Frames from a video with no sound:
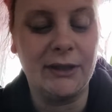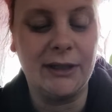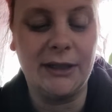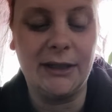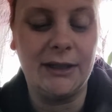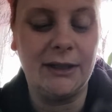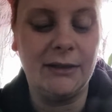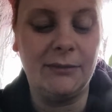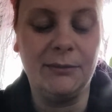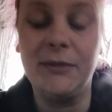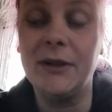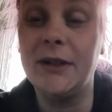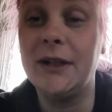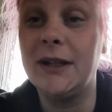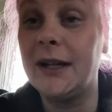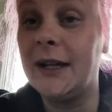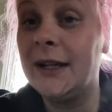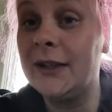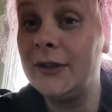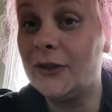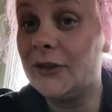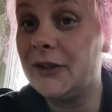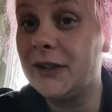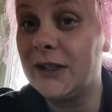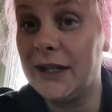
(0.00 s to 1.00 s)
in it, but I
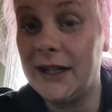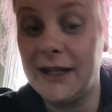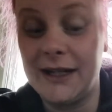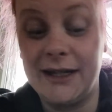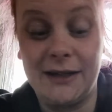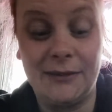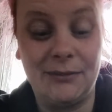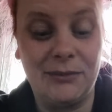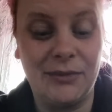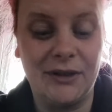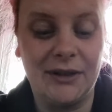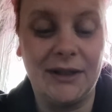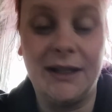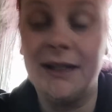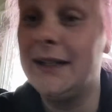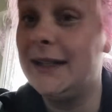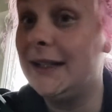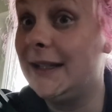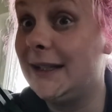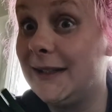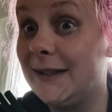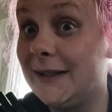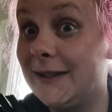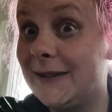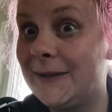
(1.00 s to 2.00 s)
thought I had, but I
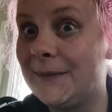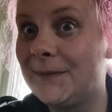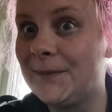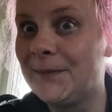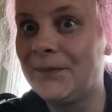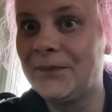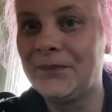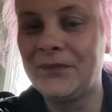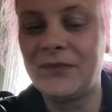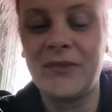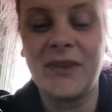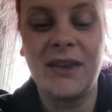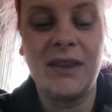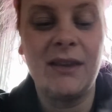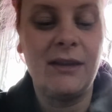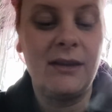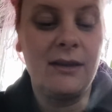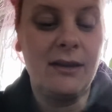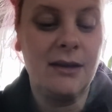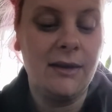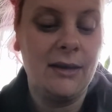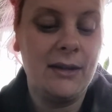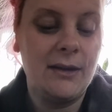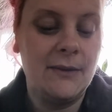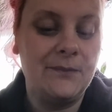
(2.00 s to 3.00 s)
didn't.
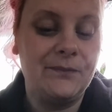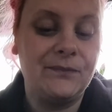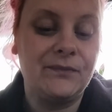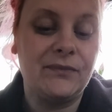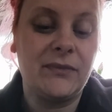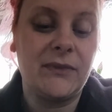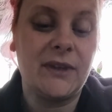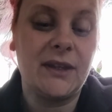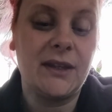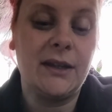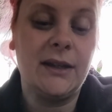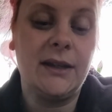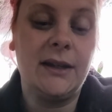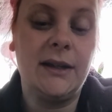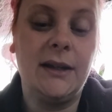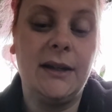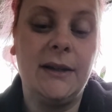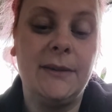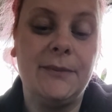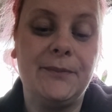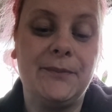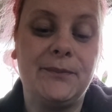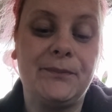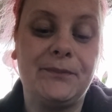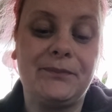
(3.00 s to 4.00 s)

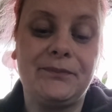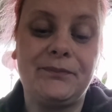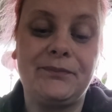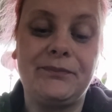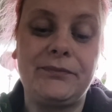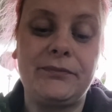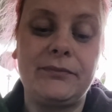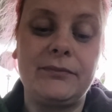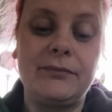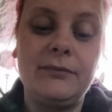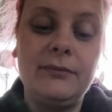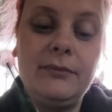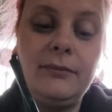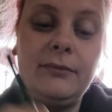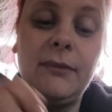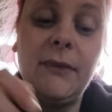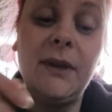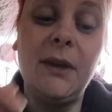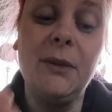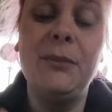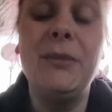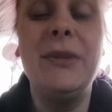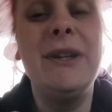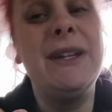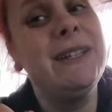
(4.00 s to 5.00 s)

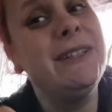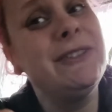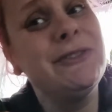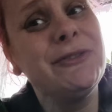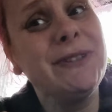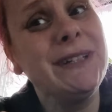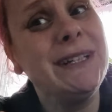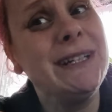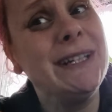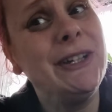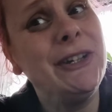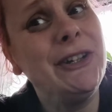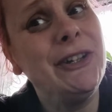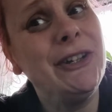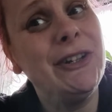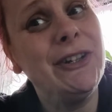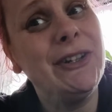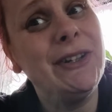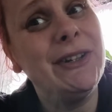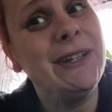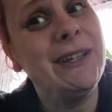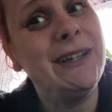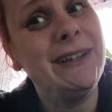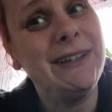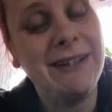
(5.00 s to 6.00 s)
But it's really
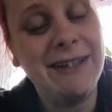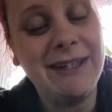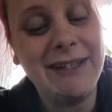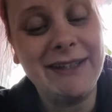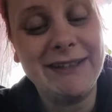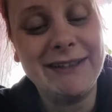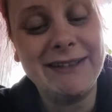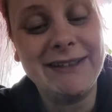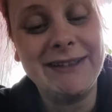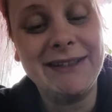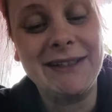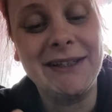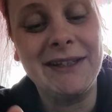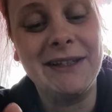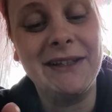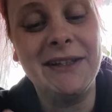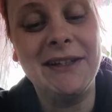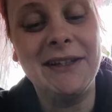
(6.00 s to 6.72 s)
good. It is.